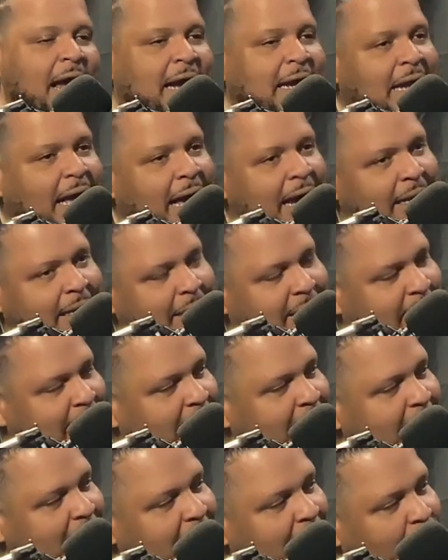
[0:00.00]
And I had to
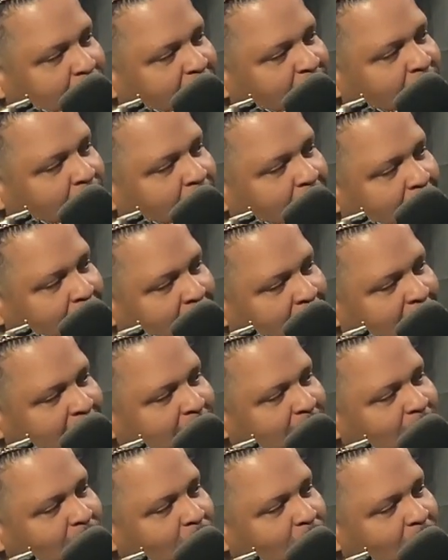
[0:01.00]
set an example for my
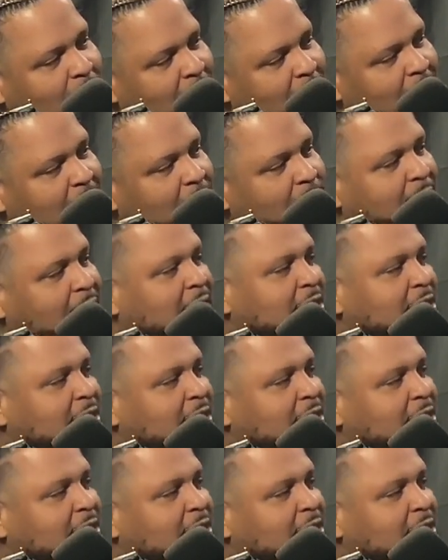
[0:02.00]
customers who would look at me.